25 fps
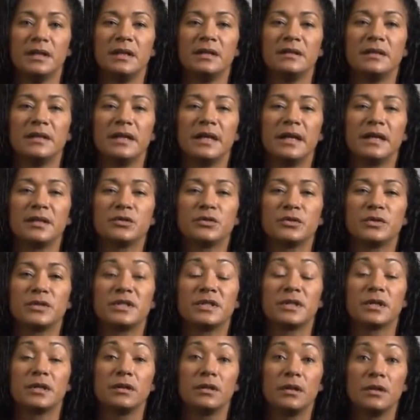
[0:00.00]
The entry
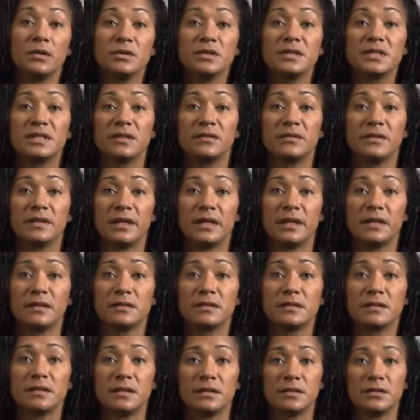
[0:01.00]
to close
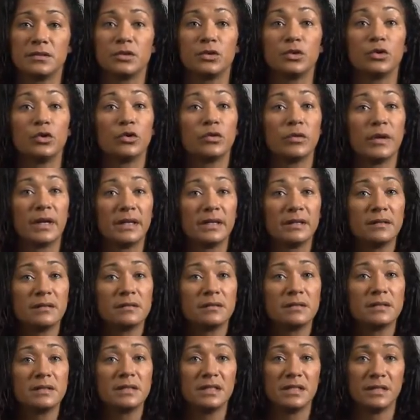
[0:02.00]
dividends is to credit
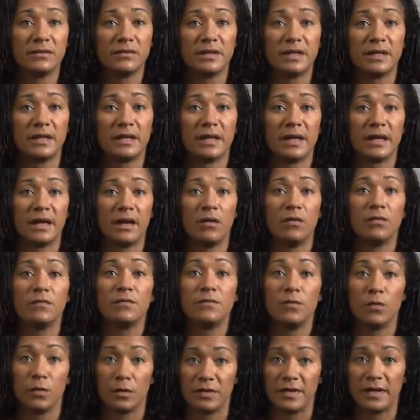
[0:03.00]
the dividend account
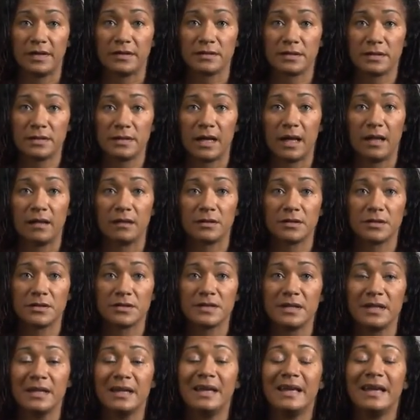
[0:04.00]

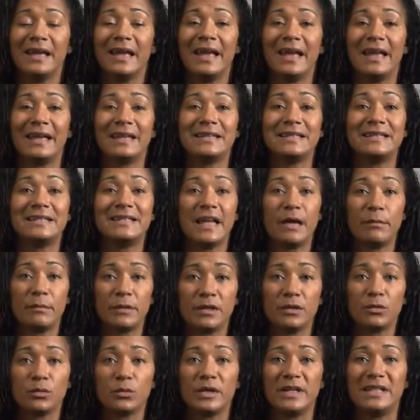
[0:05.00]
$4,000 and
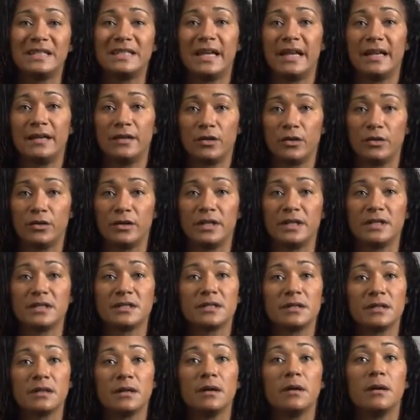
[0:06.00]
debit retained
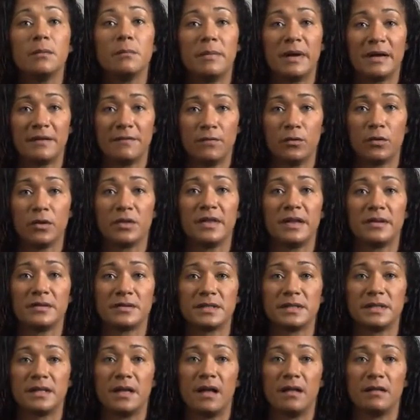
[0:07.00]
earnings by
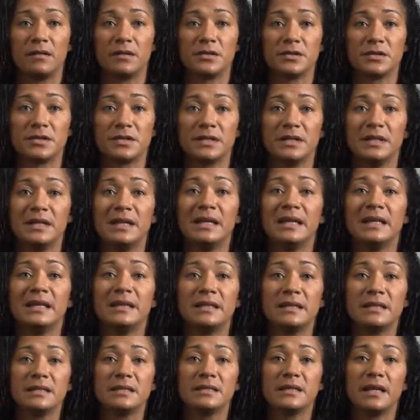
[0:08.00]
$4,000.
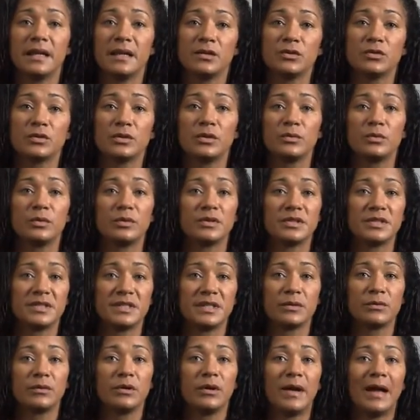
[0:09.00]
This entry will
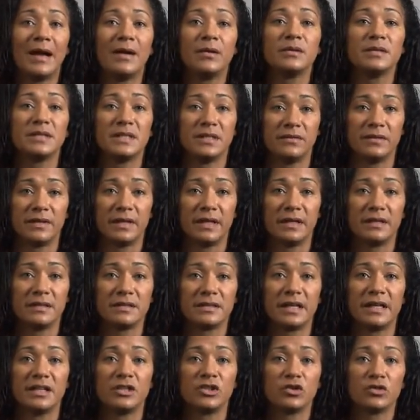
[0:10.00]
zero out
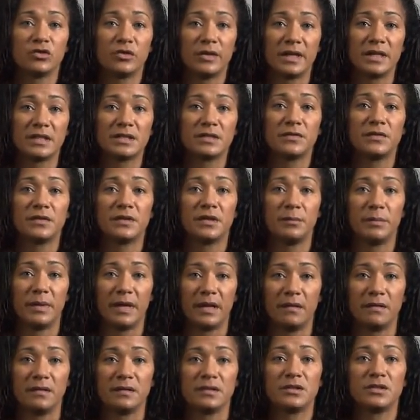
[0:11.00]
dividends and transfer the
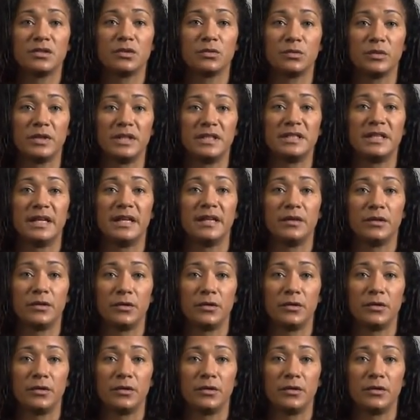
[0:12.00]
balance to retained